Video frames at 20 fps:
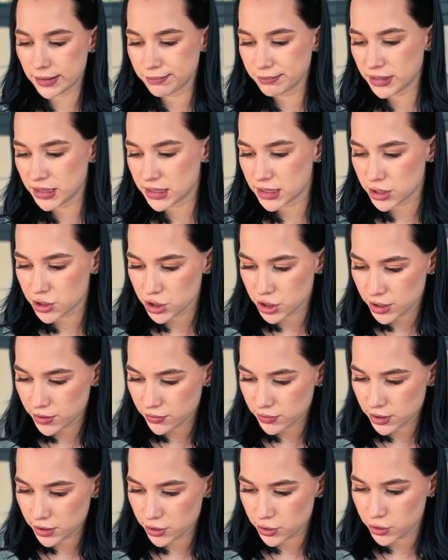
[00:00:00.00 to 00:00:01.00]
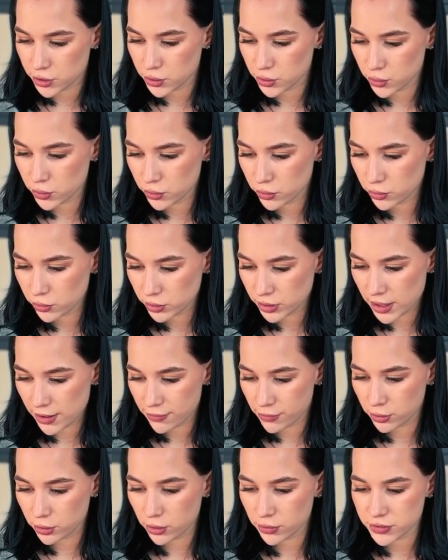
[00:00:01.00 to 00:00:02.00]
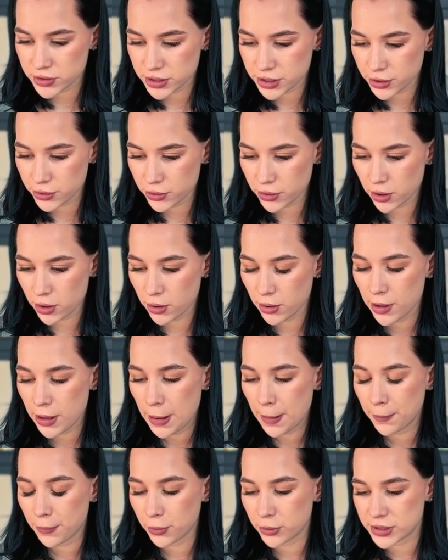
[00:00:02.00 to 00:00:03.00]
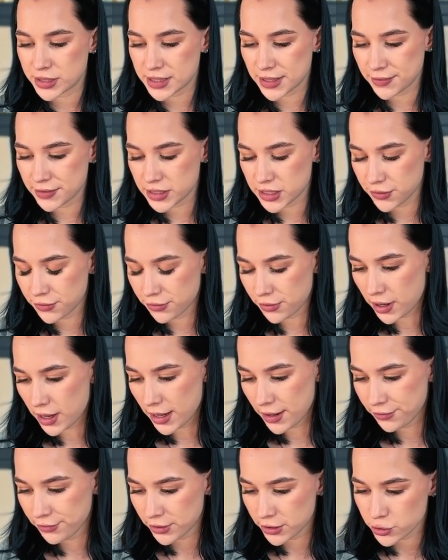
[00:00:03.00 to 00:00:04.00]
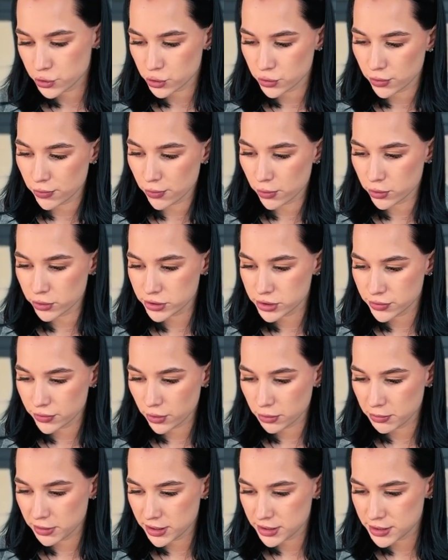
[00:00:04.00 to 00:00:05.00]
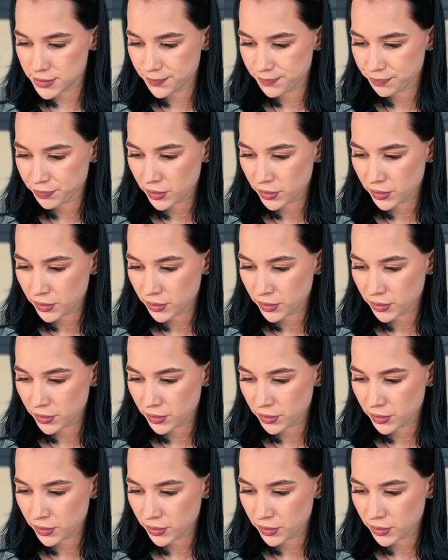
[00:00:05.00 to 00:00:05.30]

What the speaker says: it achieved a new level of 0.75 and should reverse from it.